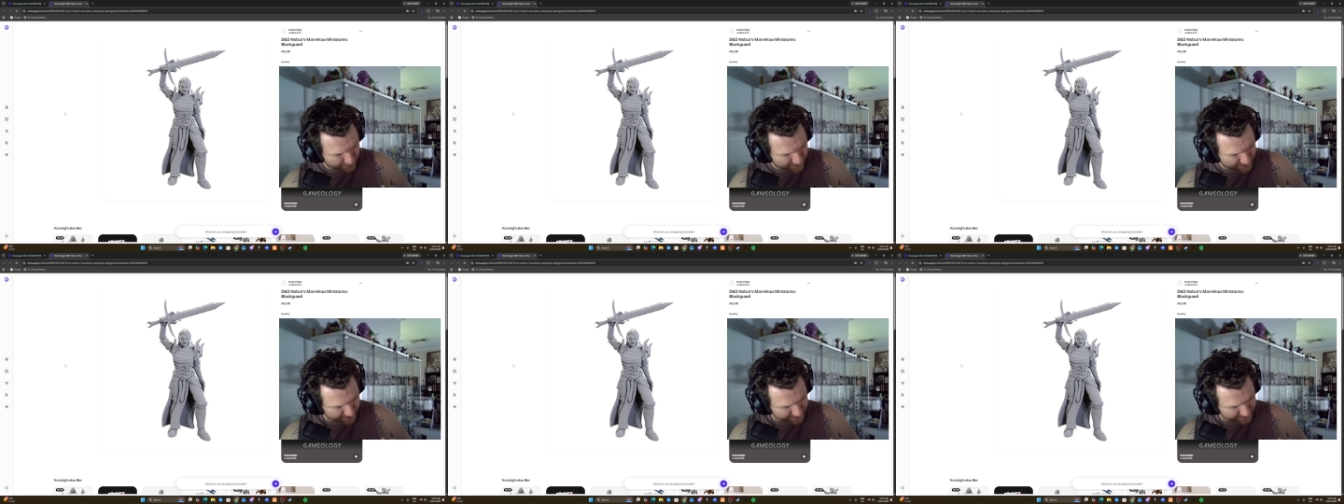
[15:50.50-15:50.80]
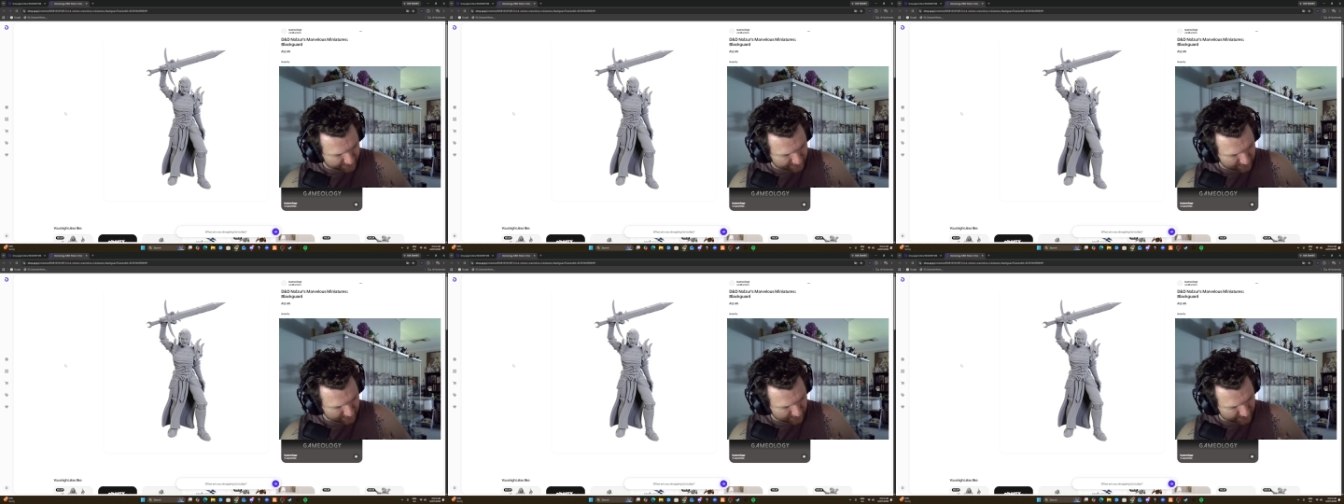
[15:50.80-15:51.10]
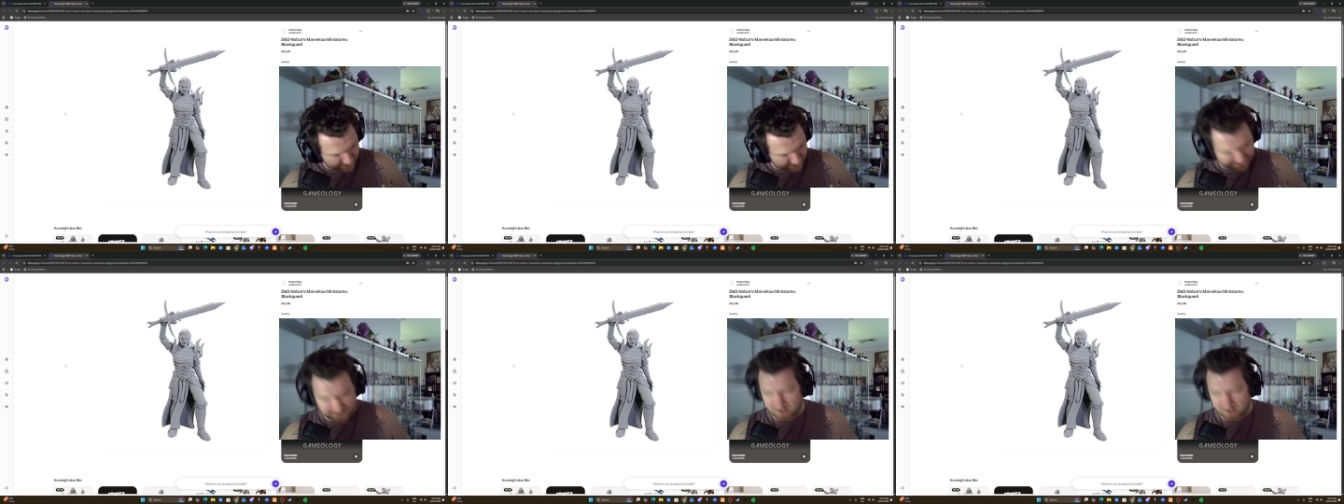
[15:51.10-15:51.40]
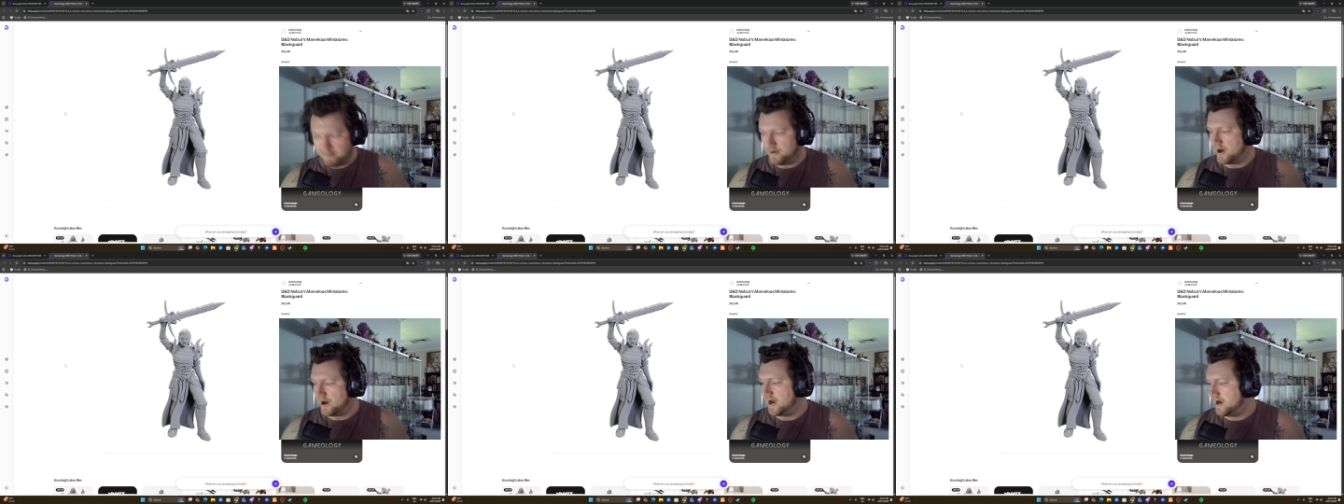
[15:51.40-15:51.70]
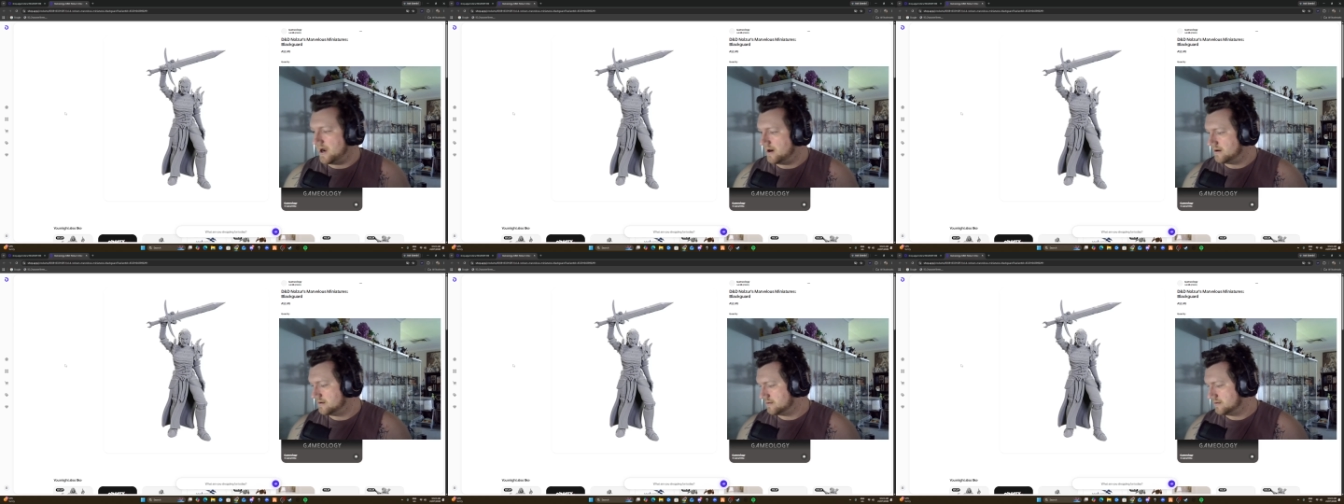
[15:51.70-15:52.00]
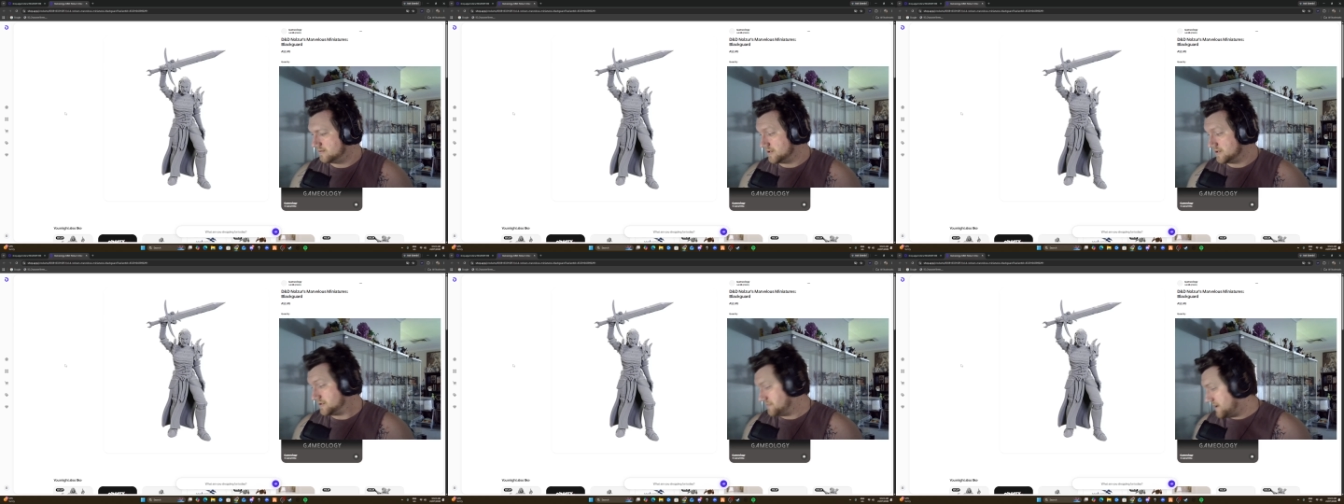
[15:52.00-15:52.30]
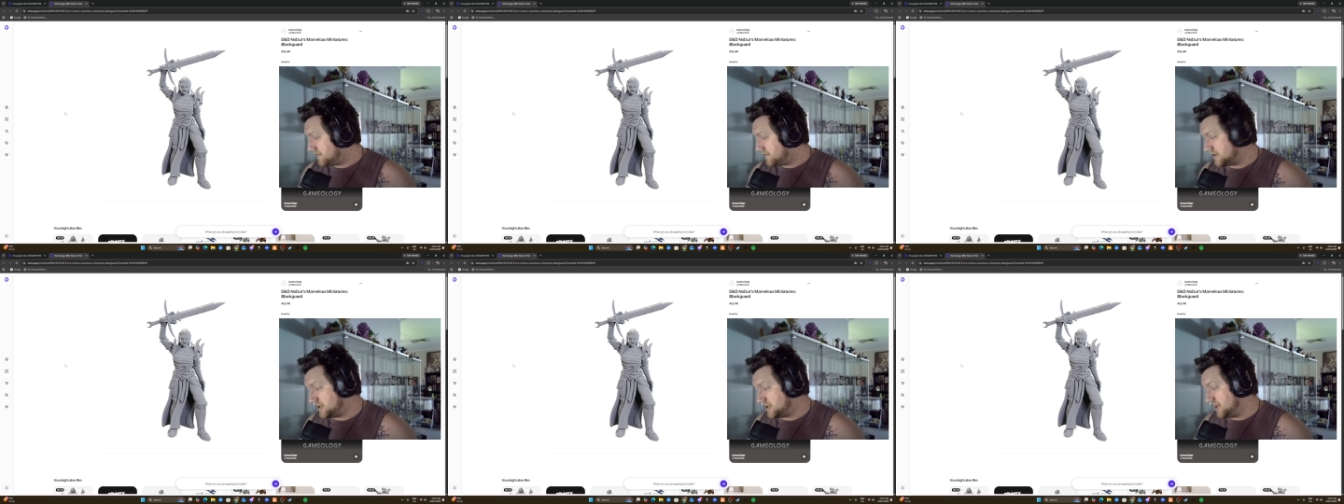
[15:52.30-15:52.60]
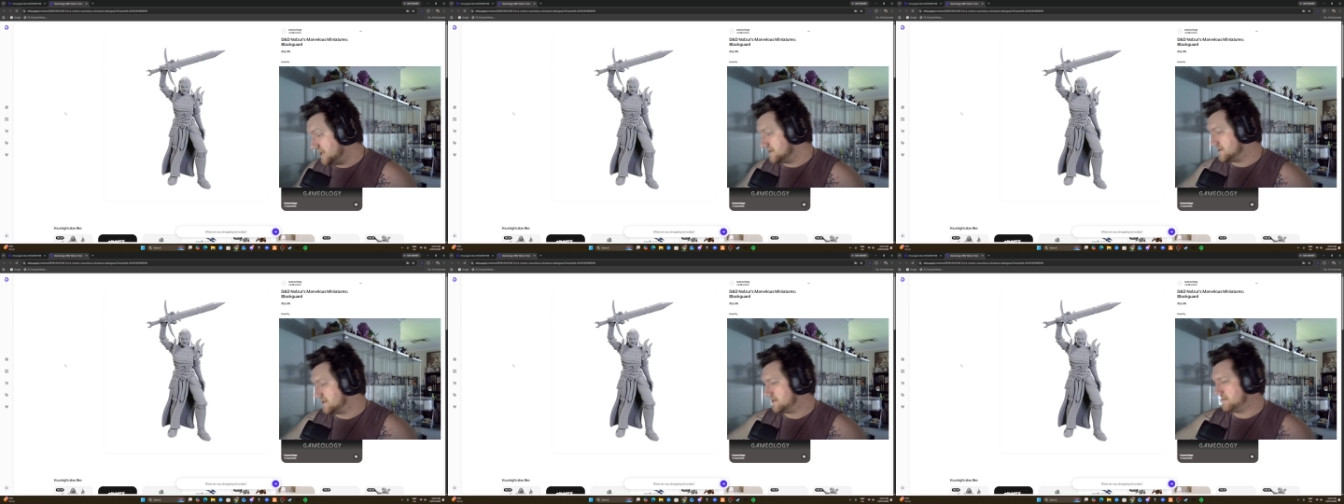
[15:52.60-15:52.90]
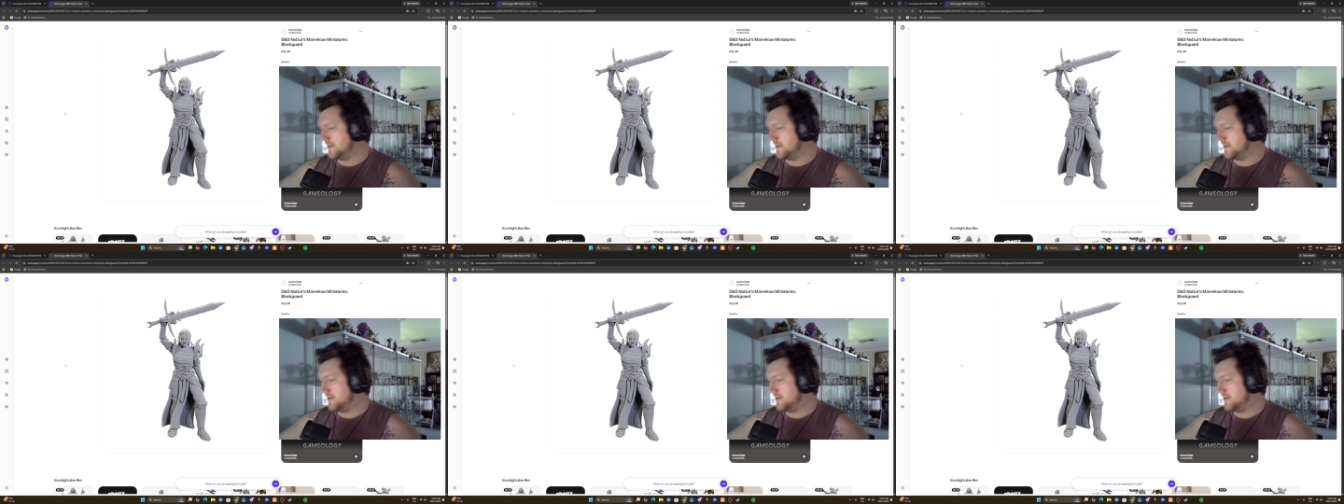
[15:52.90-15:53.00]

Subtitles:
bit like a vampire, which maybe she is.